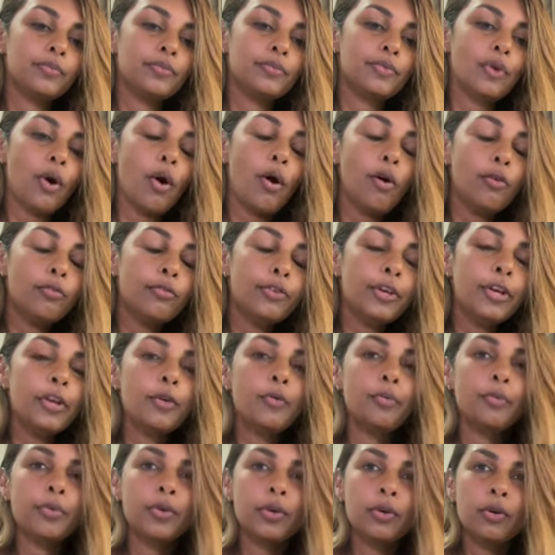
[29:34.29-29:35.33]

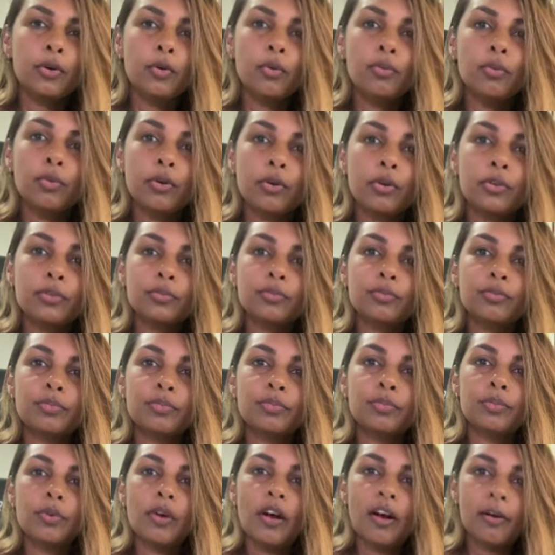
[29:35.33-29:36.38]
solving real world
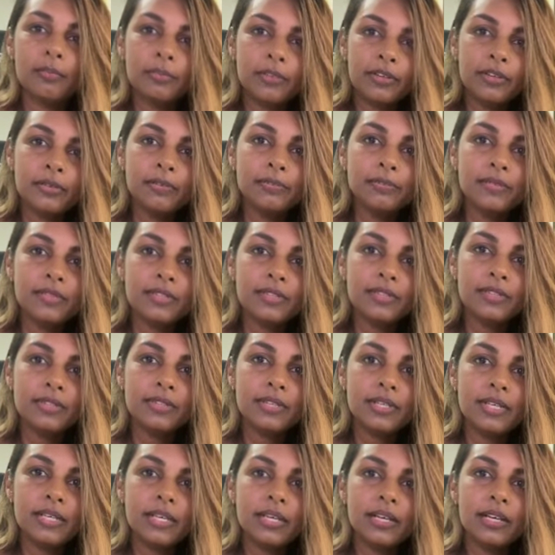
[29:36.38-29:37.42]

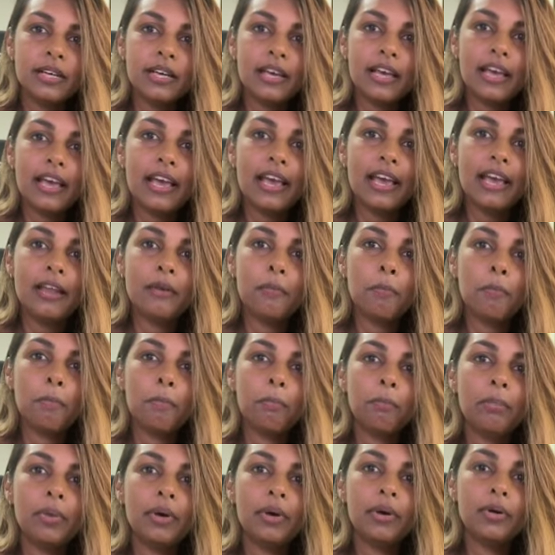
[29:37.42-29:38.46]
problems
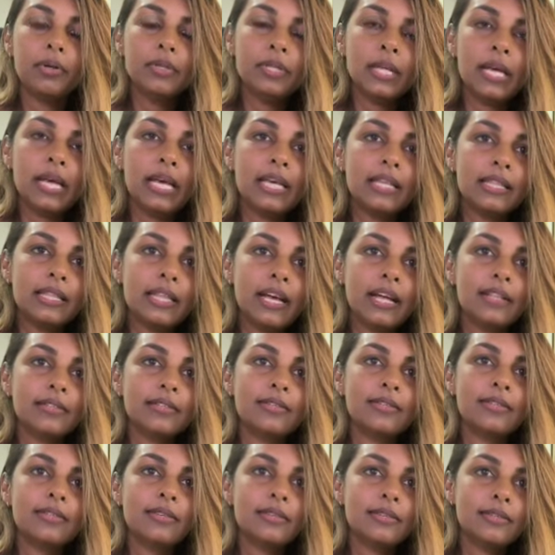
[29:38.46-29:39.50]
and building
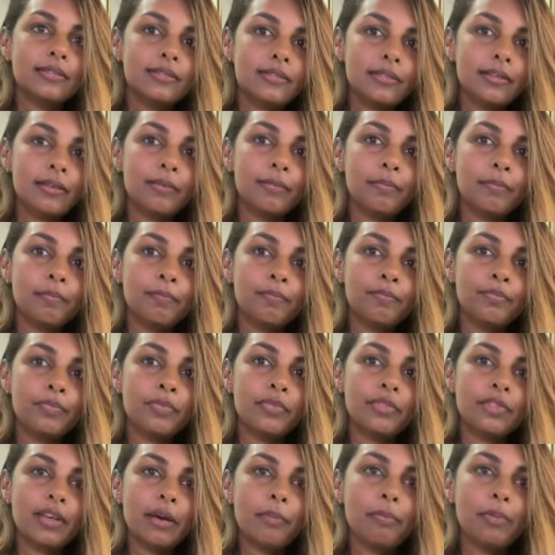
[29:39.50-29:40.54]
that system
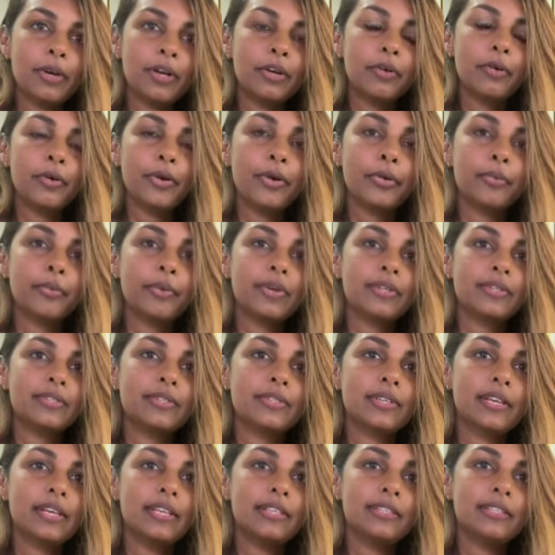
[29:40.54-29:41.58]
that Bitcoin
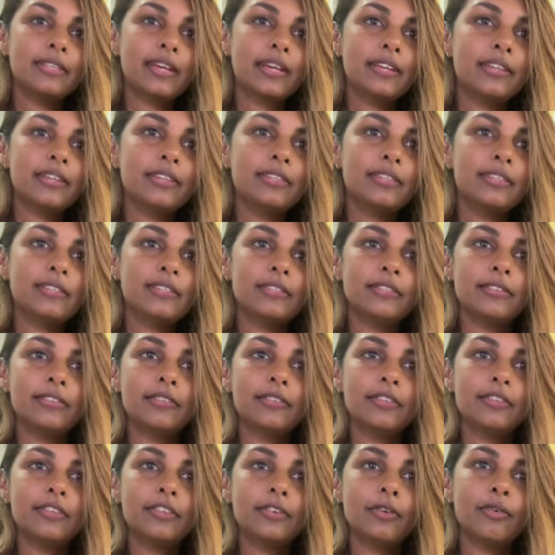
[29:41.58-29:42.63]
was intended
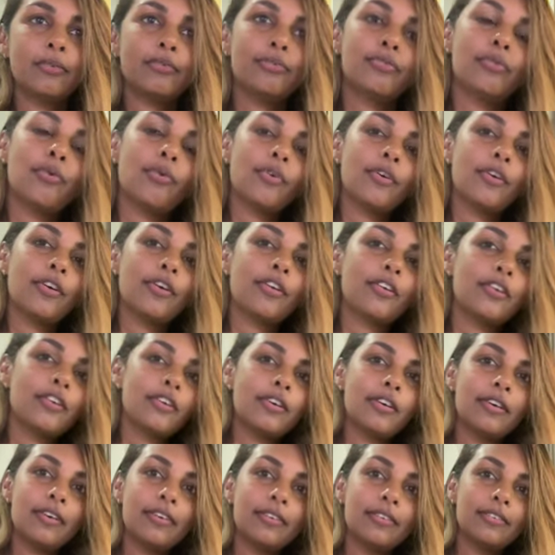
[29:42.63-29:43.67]

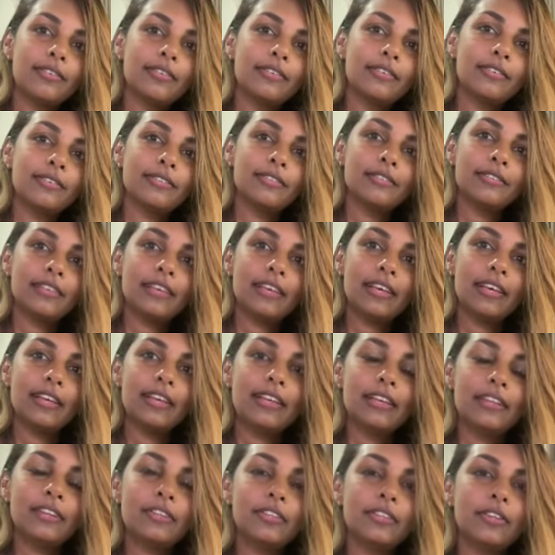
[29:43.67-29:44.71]
for
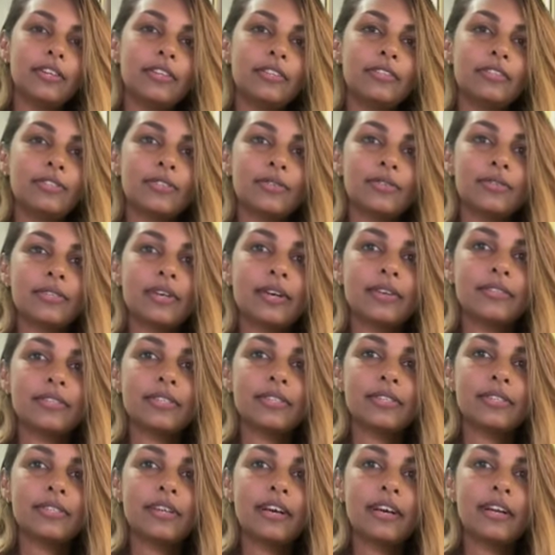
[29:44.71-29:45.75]
in
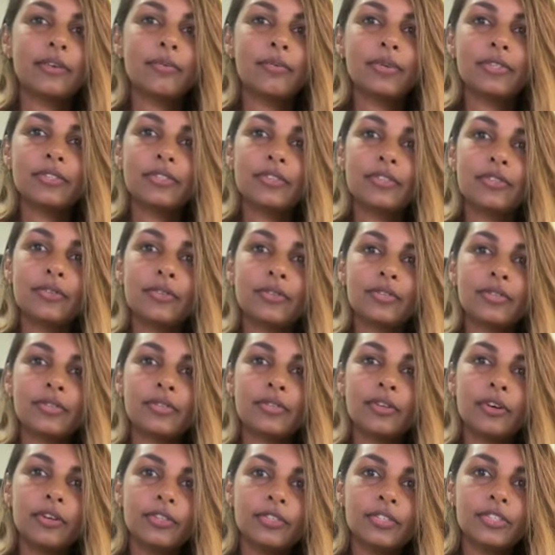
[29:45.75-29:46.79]
2009 when
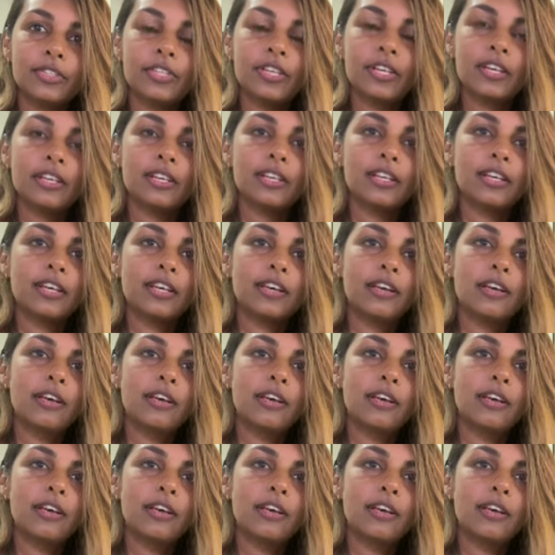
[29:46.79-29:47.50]
Satoshi launched it.